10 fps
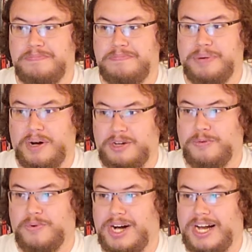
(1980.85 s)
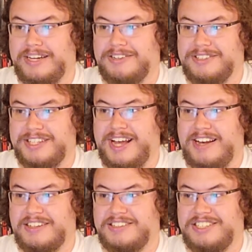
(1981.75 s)
buck wild. That
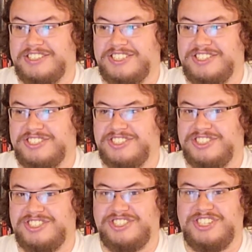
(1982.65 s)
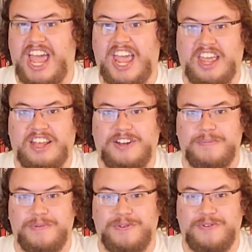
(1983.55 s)
is an insane
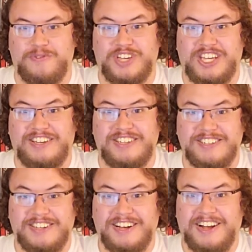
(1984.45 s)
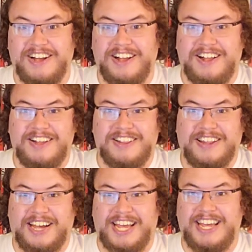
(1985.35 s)
movie. Like